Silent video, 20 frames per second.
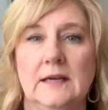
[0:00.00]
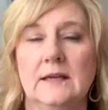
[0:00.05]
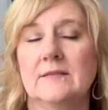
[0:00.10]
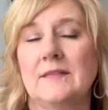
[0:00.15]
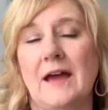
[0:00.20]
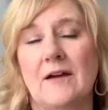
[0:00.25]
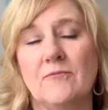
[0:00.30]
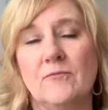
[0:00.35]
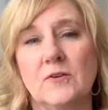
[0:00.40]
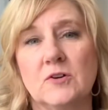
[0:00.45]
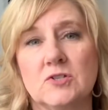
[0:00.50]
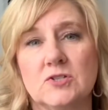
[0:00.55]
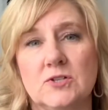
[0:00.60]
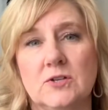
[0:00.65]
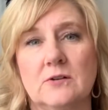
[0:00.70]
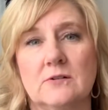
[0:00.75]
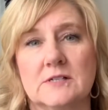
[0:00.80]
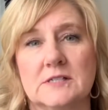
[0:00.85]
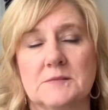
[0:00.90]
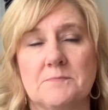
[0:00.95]
that first
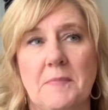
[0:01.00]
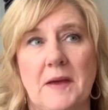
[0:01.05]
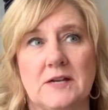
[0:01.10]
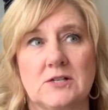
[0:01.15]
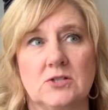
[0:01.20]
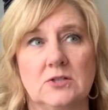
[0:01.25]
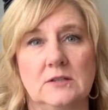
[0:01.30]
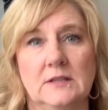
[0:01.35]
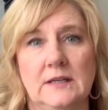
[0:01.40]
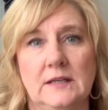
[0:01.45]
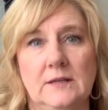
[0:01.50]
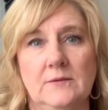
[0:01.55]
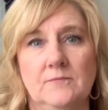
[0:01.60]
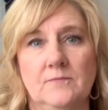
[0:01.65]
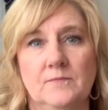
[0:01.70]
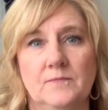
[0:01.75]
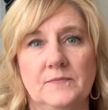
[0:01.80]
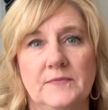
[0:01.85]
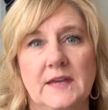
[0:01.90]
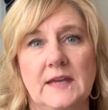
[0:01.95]
year especially,
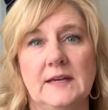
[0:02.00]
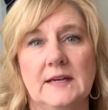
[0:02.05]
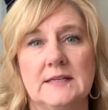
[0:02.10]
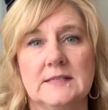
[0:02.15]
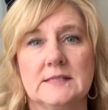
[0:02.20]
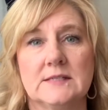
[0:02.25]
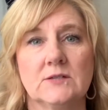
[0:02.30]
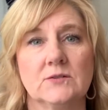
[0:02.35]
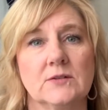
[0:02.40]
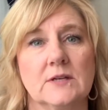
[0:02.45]
and I still